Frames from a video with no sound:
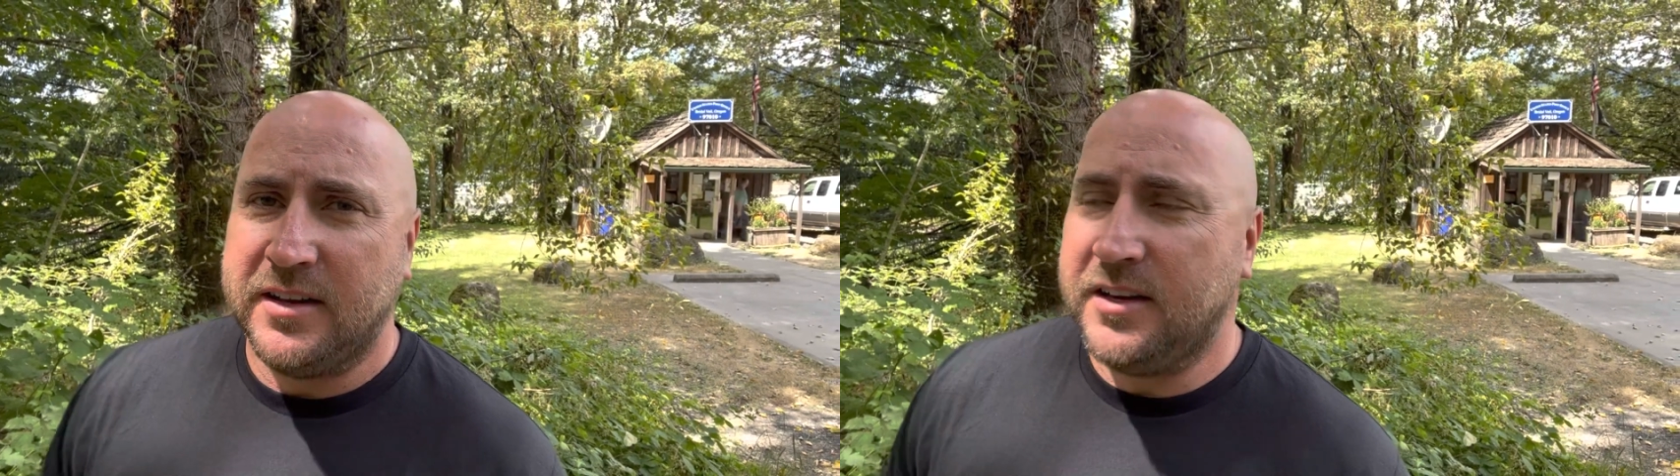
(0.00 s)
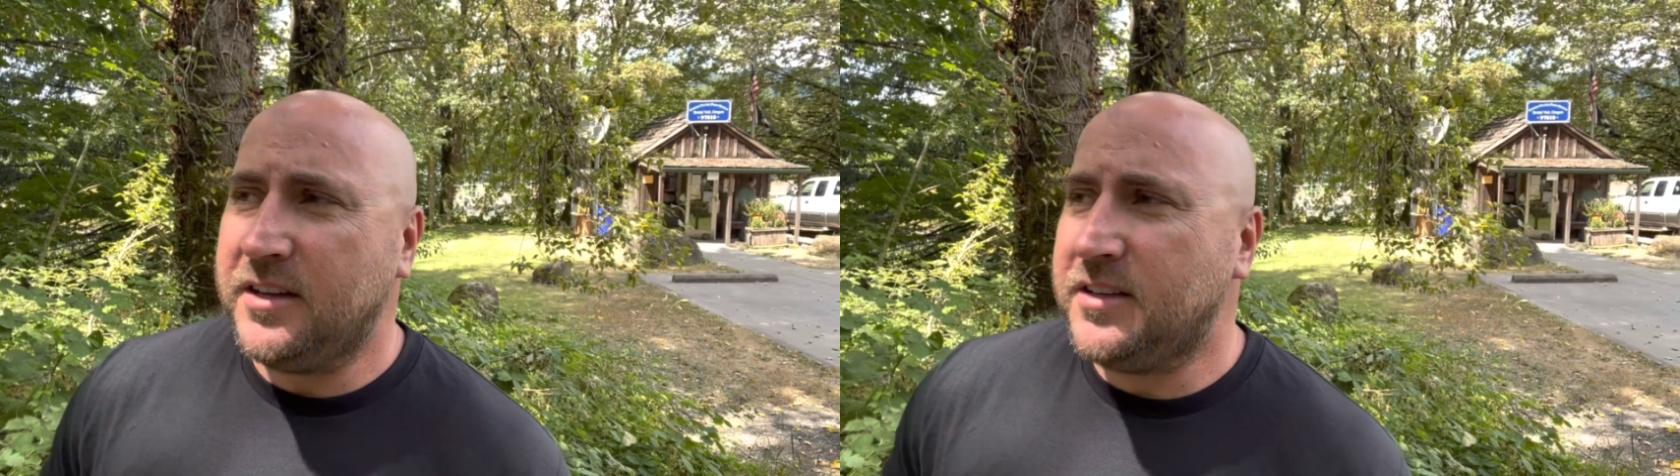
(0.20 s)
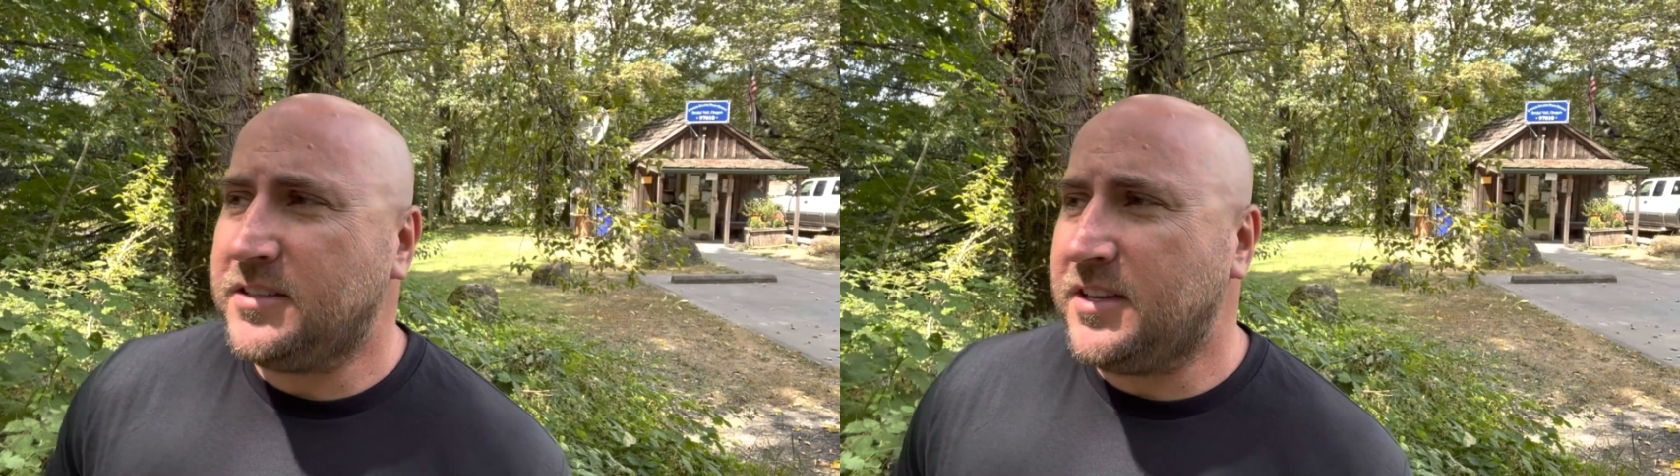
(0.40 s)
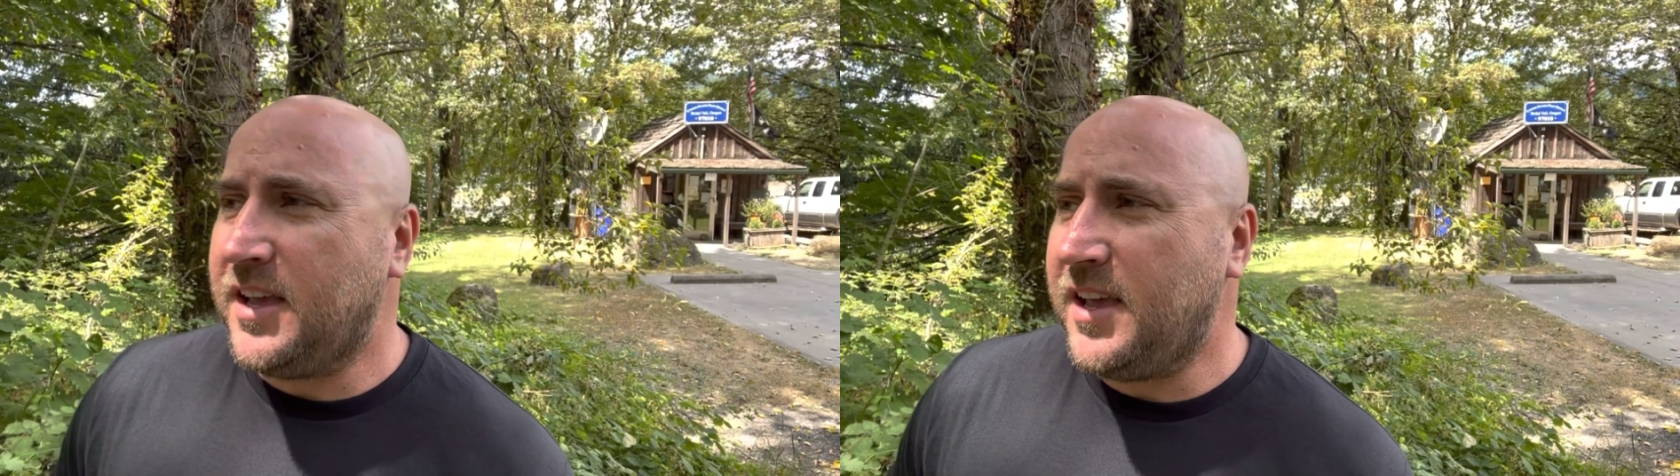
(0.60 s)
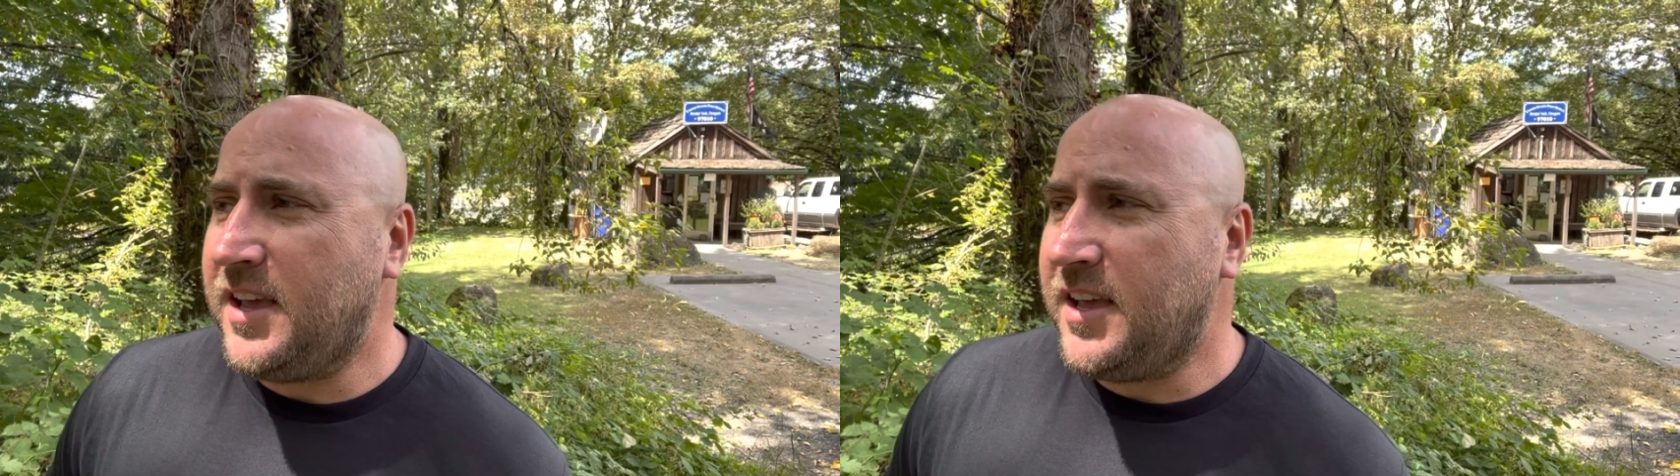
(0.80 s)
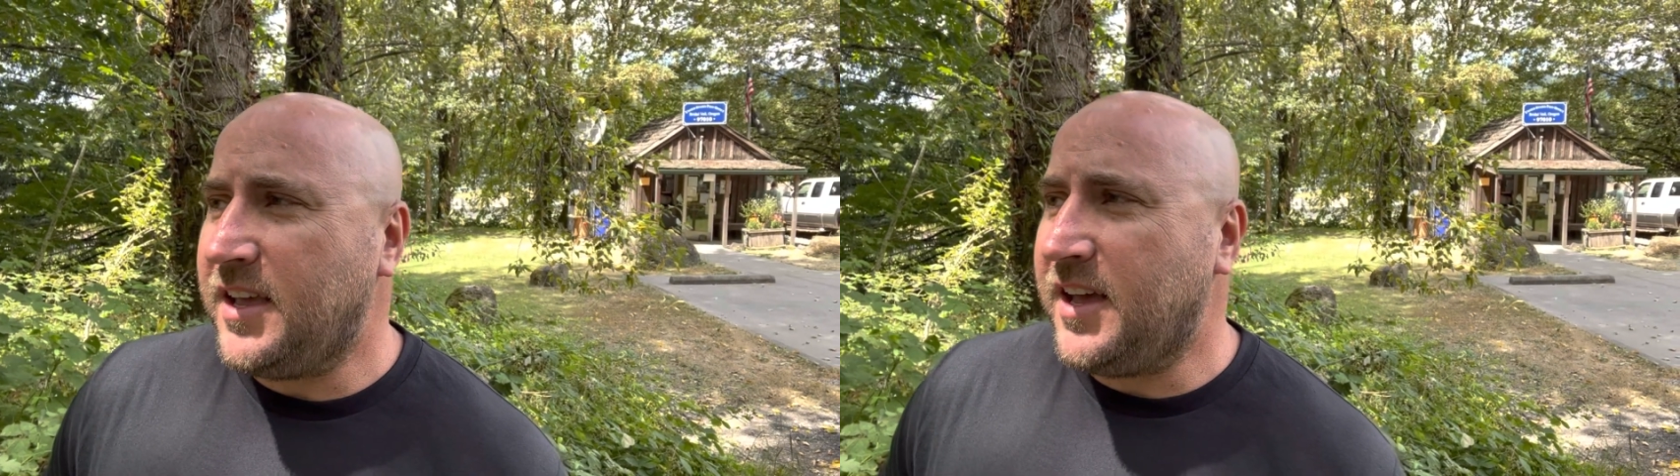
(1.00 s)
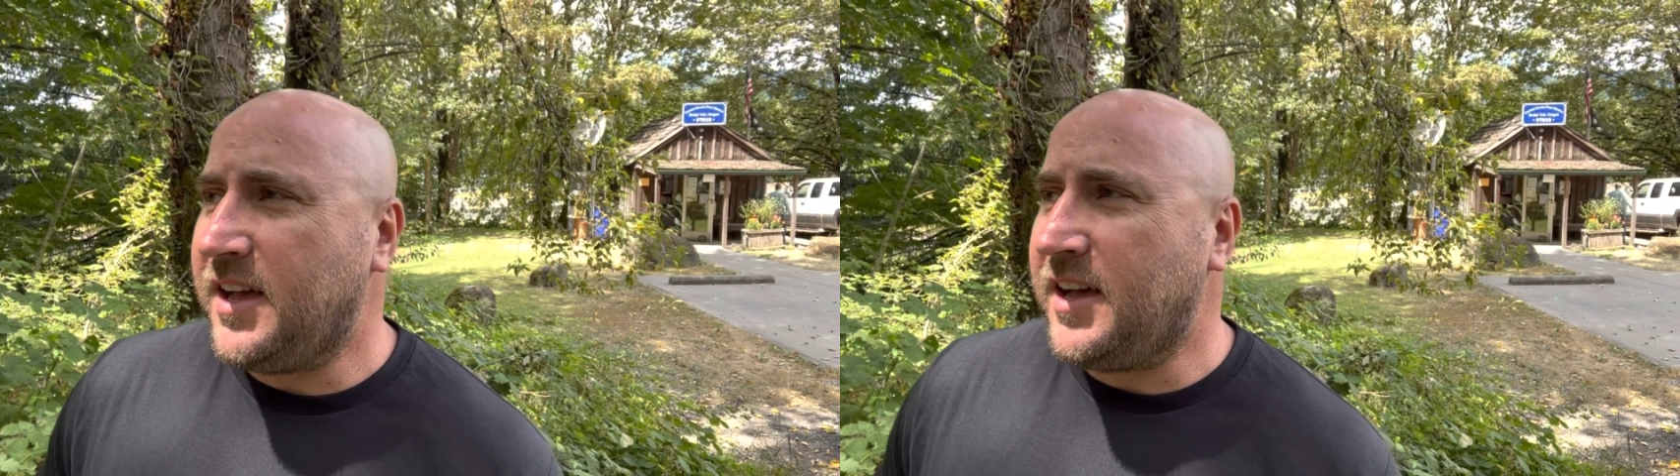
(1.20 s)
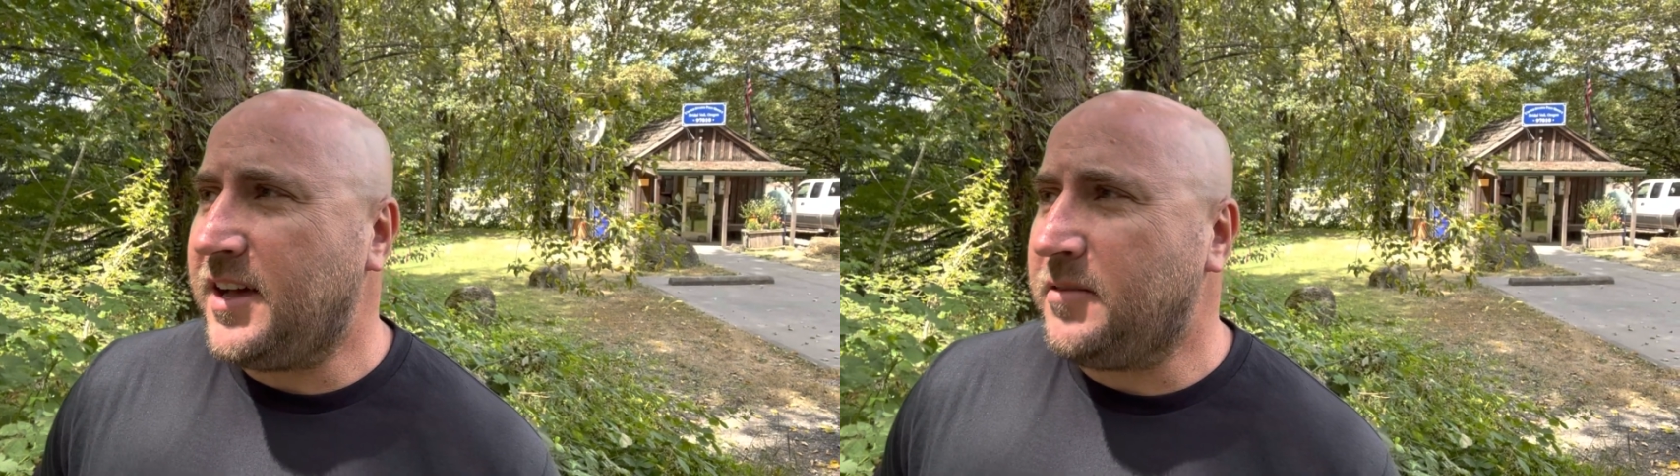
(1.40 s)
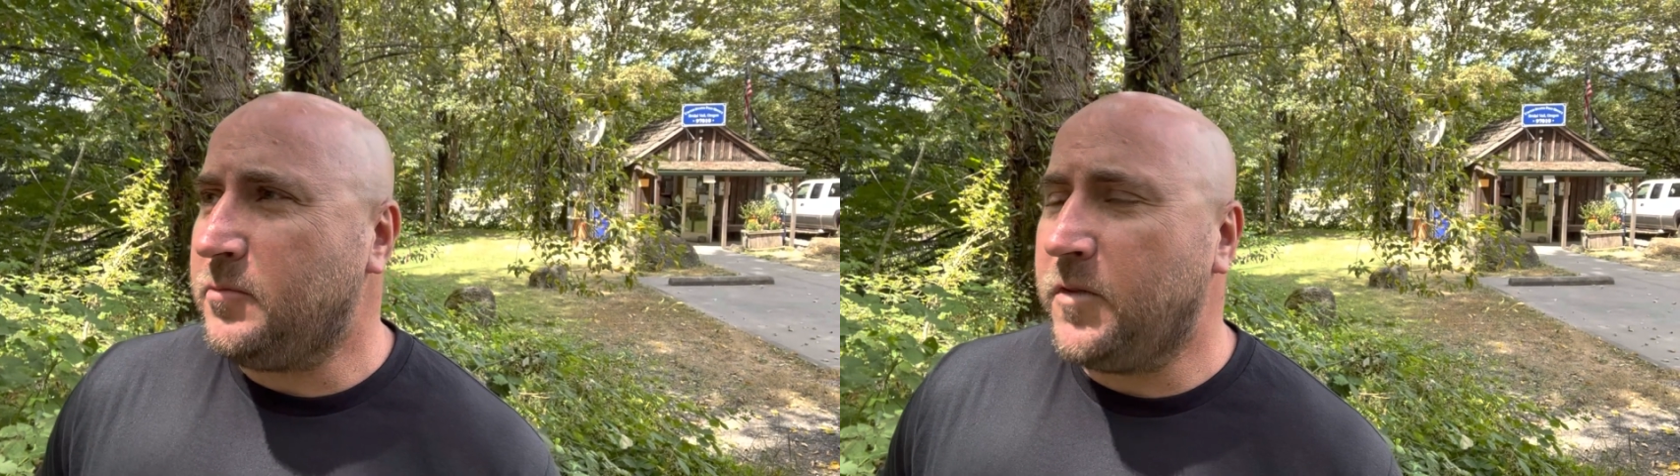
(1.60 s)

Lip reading: it is a